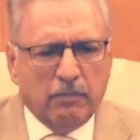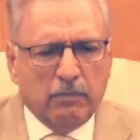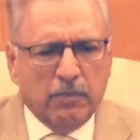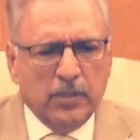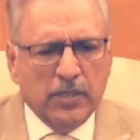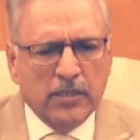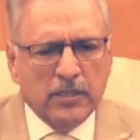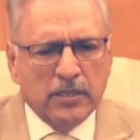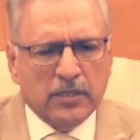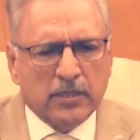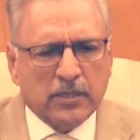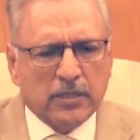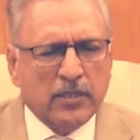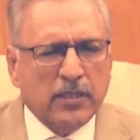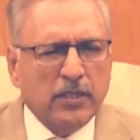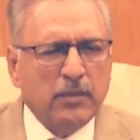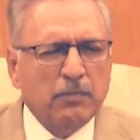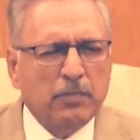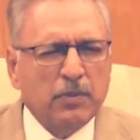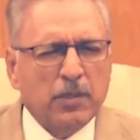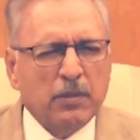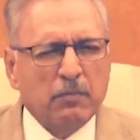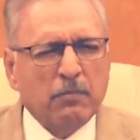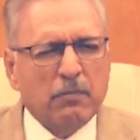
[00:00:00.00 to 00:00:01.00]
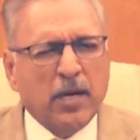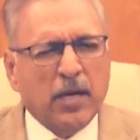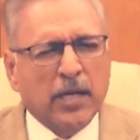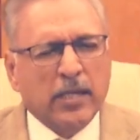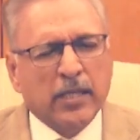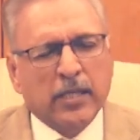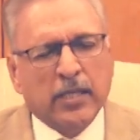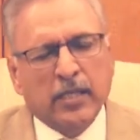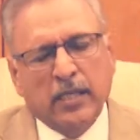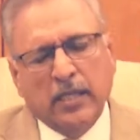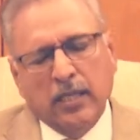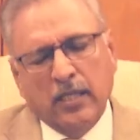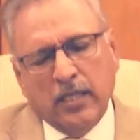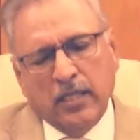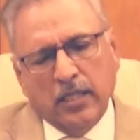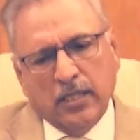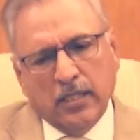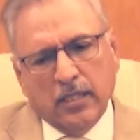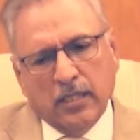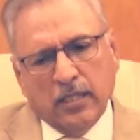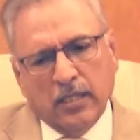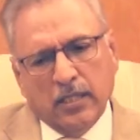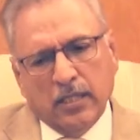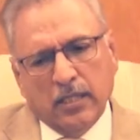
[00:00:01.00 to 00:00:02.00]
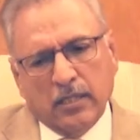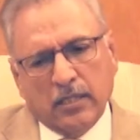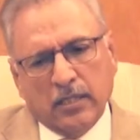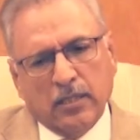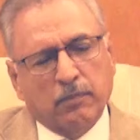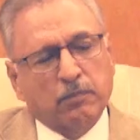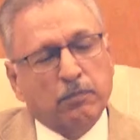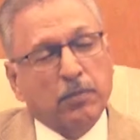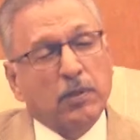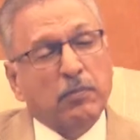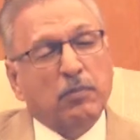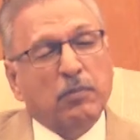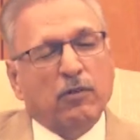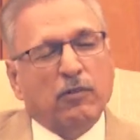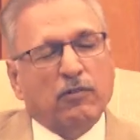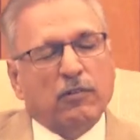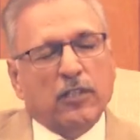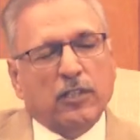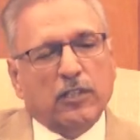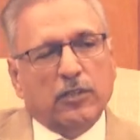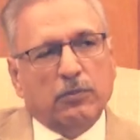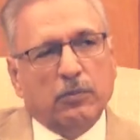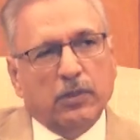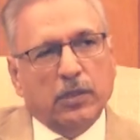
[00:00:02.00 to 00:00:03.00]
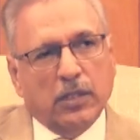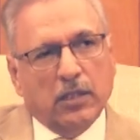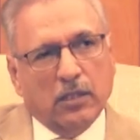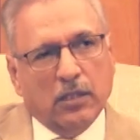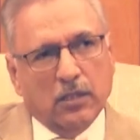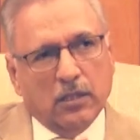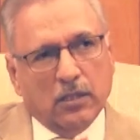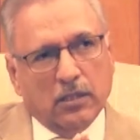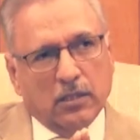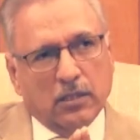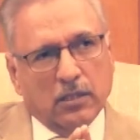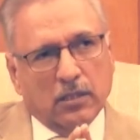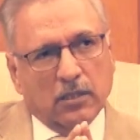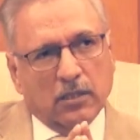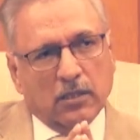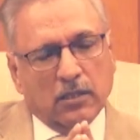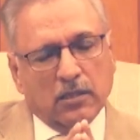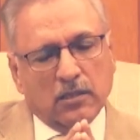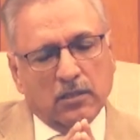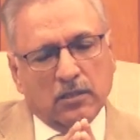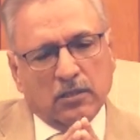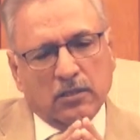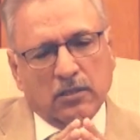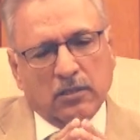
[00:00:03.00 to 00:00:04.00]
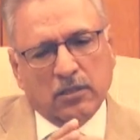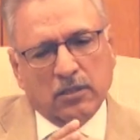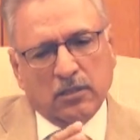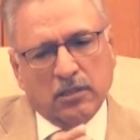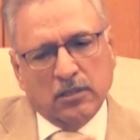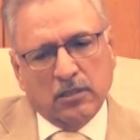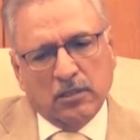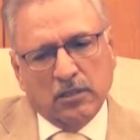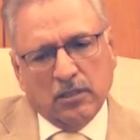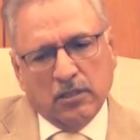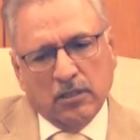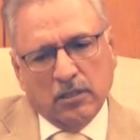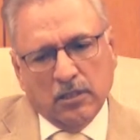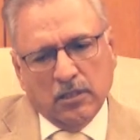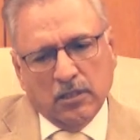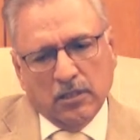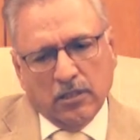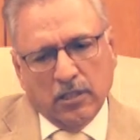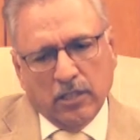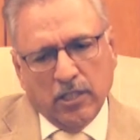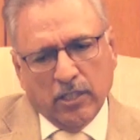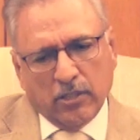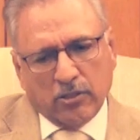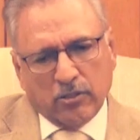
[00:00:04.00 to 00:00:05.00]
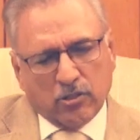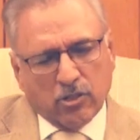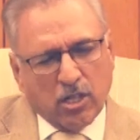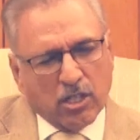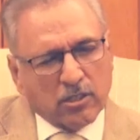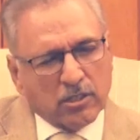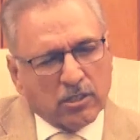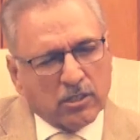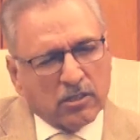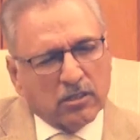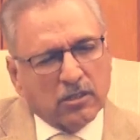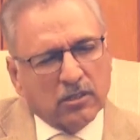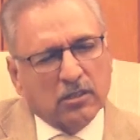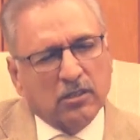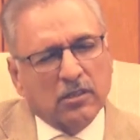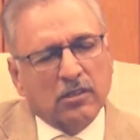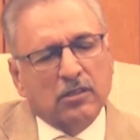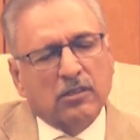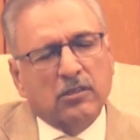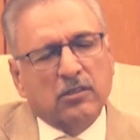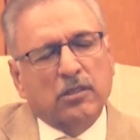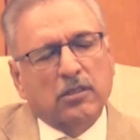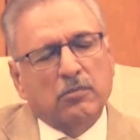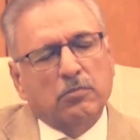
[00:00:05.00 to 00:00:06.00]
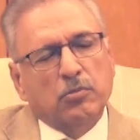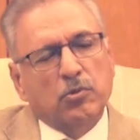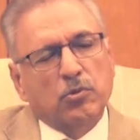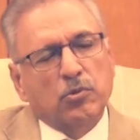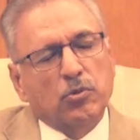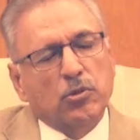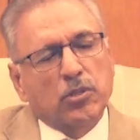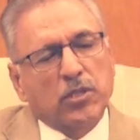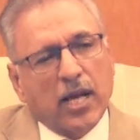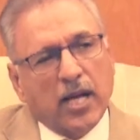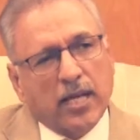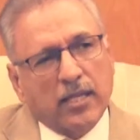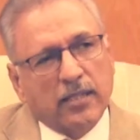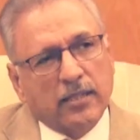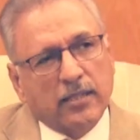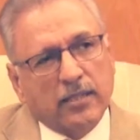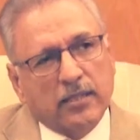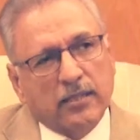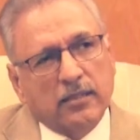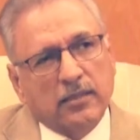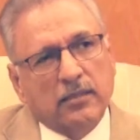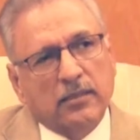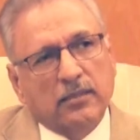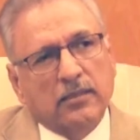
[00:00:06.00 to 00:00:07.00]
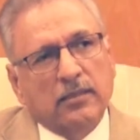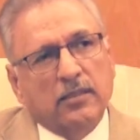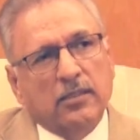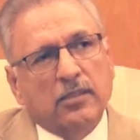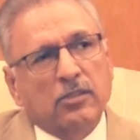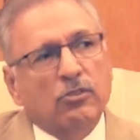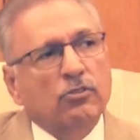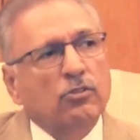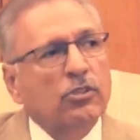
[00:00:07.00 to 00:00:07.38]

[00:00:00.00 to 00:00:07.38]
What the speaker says: Please keep in mind the people of Kashmir, the atrocities, the brutalities they're